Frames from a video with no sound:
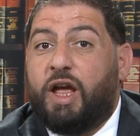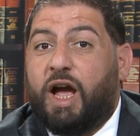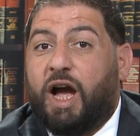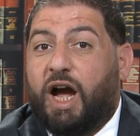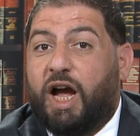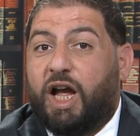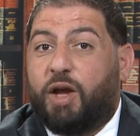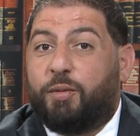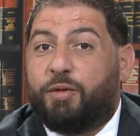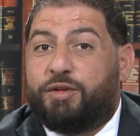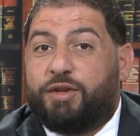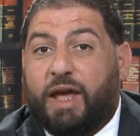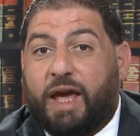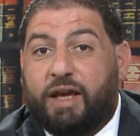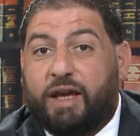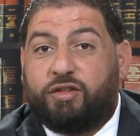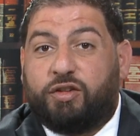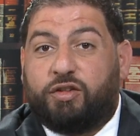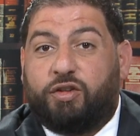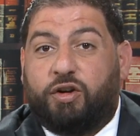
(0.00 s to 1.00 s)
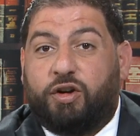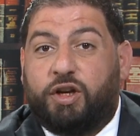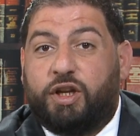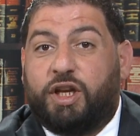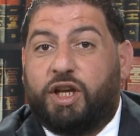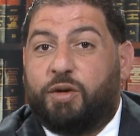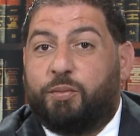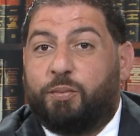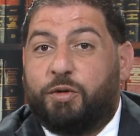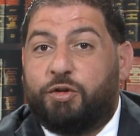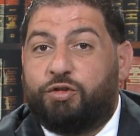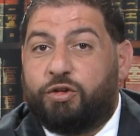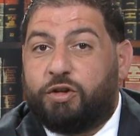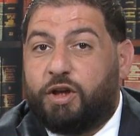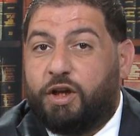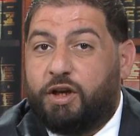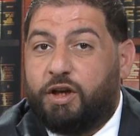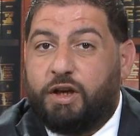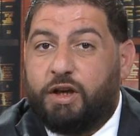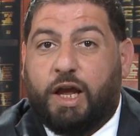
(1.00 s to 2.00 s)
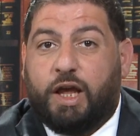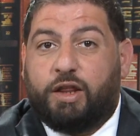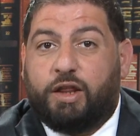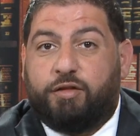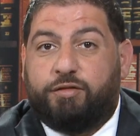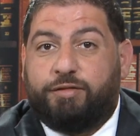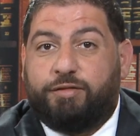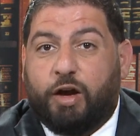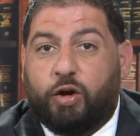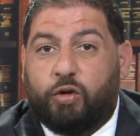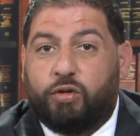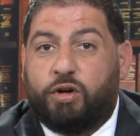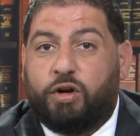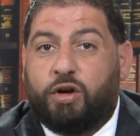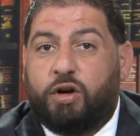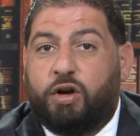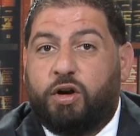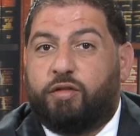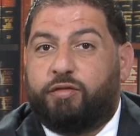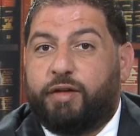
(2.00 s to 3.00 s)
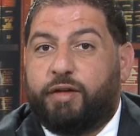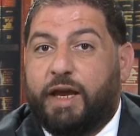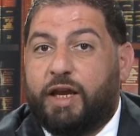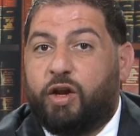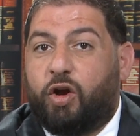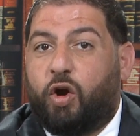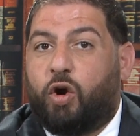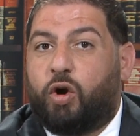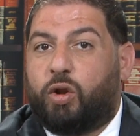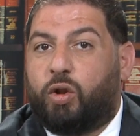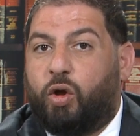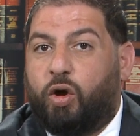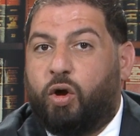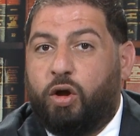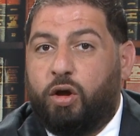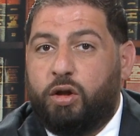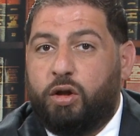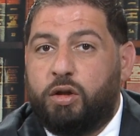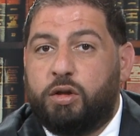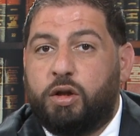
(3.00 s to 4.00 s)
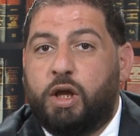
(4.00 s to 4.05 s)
I am a tax attorney in Michigan and the founder of AR Law.